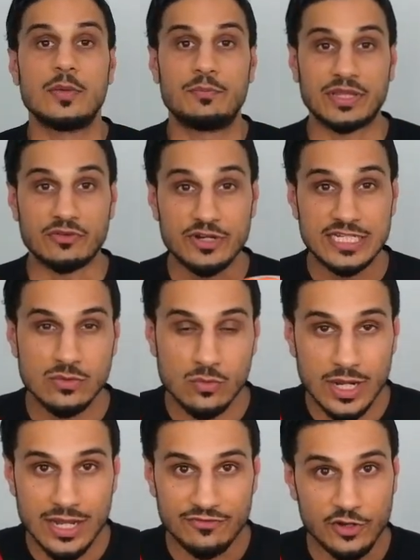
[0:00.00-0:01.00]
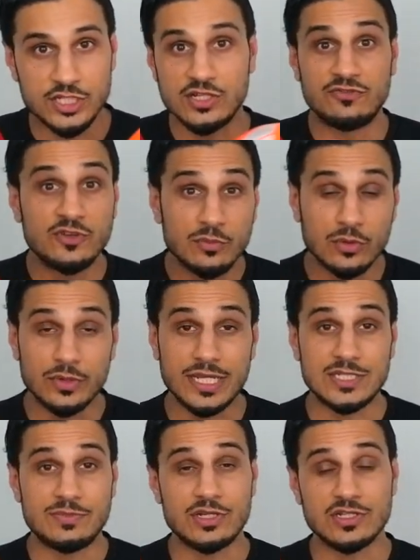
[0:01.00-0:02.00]
But the reason why I'm focusing on football
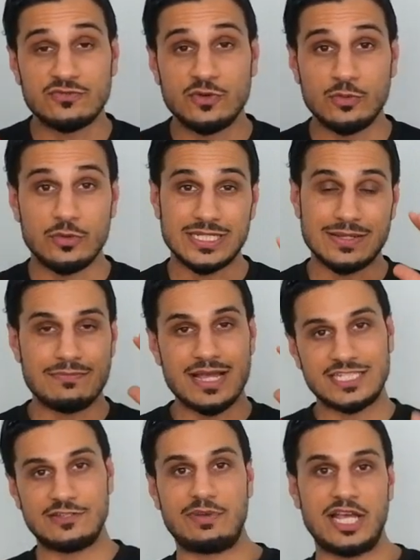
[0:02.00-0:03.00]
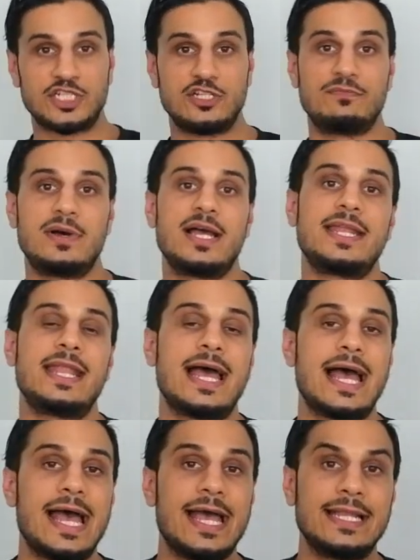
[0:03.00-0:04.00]
is because football is a massive passion of mine,
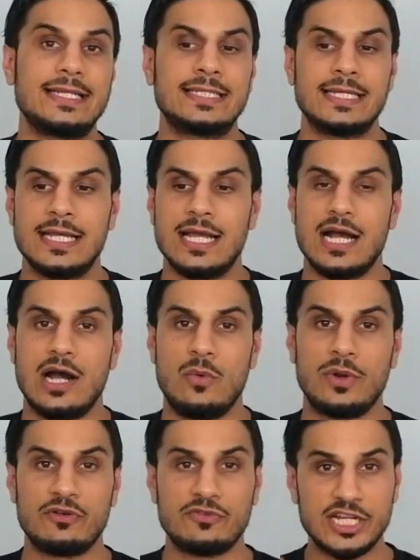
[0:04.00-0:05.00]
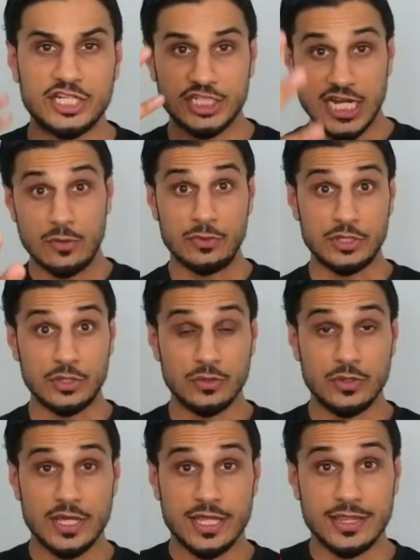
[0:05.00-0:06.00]
and I want to really share with
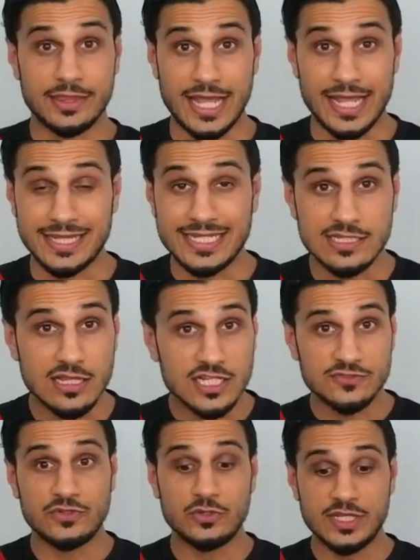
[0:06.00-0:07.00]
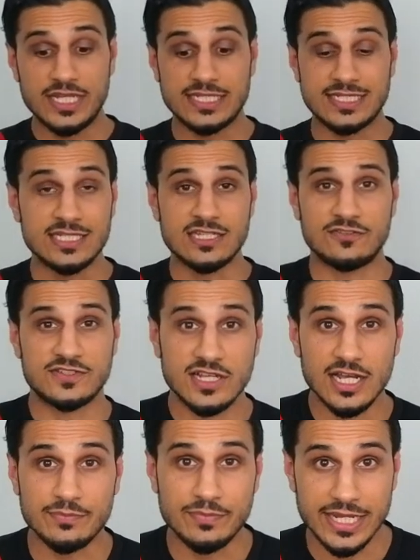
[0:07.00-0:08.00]
you that in these last few years since I've
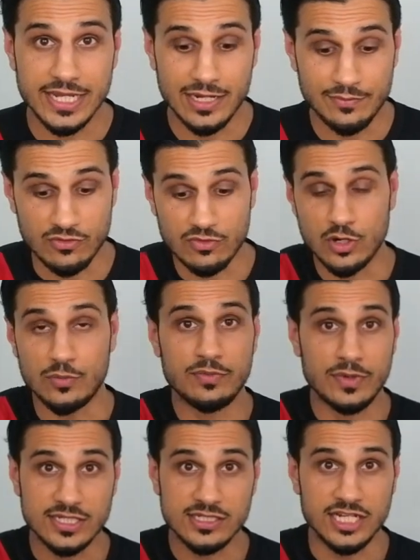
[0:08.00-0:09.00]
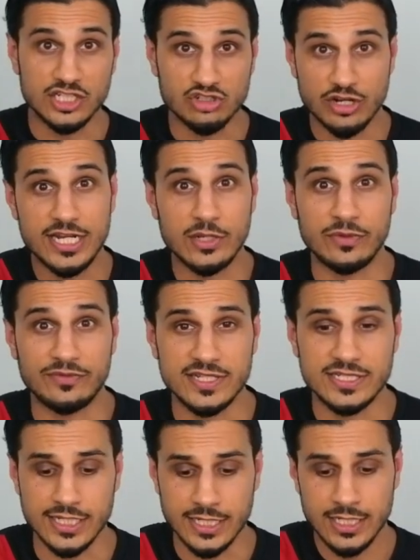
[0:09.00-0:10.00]
started picking up a rope and started training with
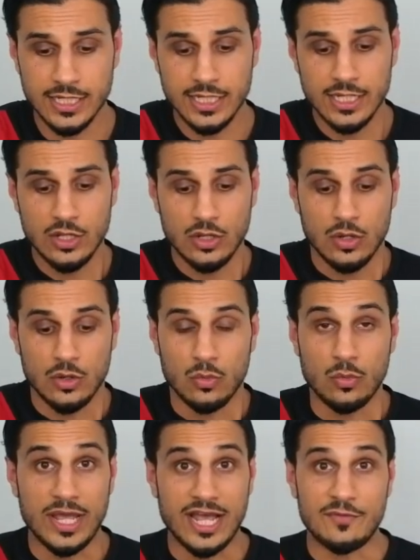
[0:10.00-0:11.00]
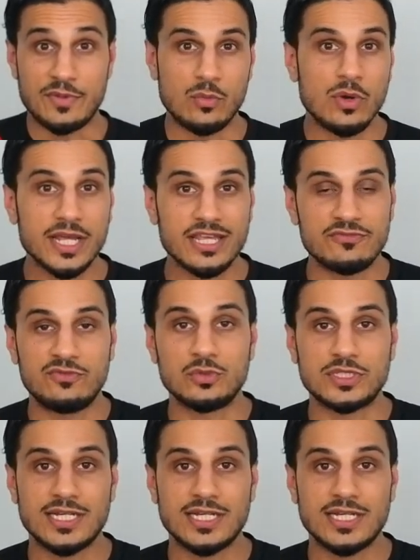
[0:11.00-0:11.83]
this thing, where I've been working full